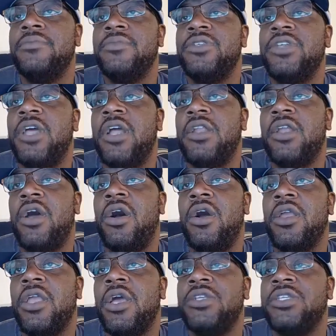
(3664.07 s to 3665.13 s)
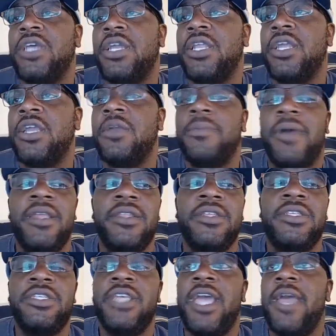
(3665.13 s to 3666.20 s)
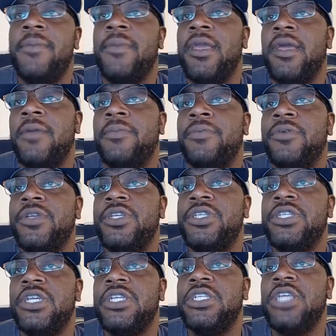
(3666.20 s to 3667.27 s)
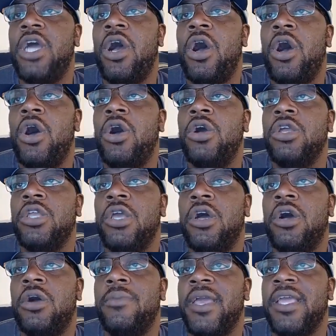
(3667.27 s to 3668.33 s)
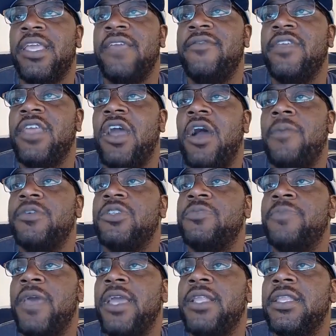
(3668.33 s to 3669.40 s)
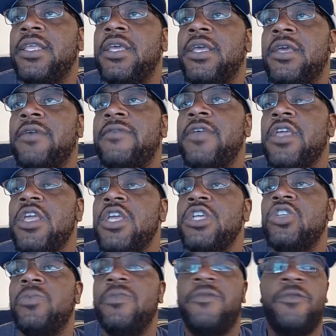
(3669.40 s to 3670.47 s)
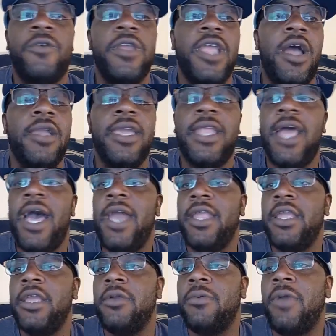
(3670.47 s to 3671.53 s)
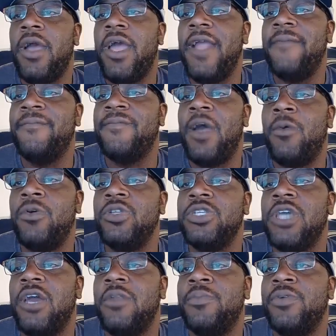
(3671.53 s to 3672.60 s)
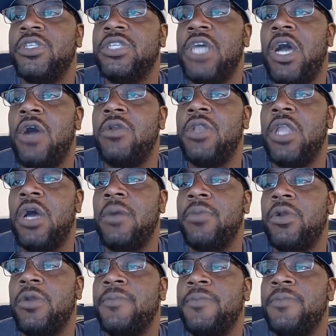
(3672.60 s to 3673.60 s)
Shout out to all y'all. Shout out to everybody in the chat, man. I appreciate all y'all, man. Giving y'all perspective. So before y'all get out of here, right, I want y'all to put y'all number